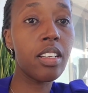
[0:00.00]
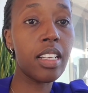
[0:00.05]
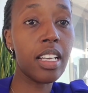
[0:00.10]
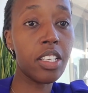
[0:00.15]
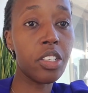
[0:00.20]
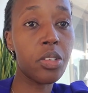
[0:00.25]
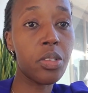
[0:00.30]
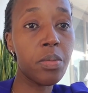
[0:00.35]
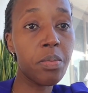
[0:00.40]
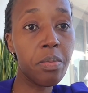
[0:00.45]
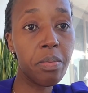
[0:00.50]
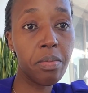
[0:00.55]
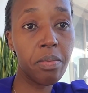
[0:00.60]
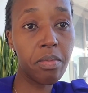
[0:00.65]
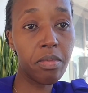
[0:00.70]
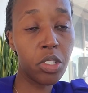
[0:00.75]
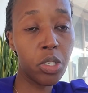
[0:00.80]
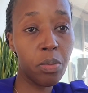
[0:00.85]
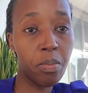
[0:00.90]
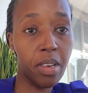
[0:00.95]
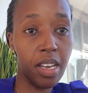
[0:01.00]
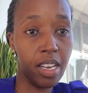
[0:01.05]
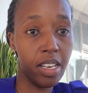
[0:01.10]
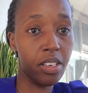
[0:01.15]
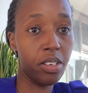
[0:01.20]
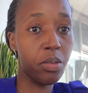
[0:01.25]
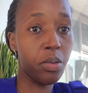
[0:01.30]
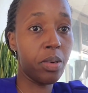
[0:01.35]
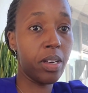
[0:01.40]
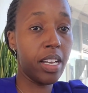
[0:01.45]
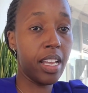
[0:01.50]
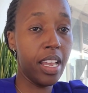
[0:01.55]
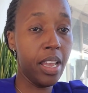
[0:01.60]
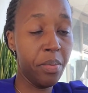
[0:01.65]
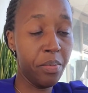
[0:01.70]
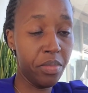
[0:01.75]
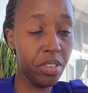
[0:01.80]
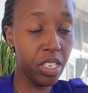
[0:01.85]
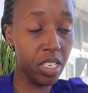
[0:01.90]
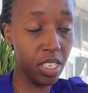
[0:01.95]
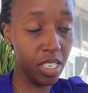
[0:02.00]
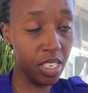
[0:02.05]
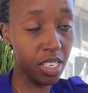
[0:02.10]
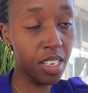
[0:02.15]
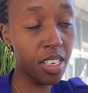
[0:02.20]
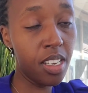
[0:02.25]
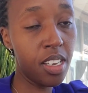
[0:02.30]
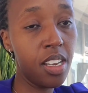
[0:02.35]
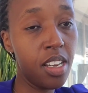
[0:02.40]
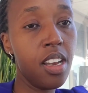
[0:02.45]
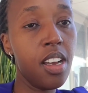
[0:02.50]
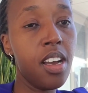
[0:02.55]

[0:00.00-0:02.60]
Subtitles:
next to mine were empty.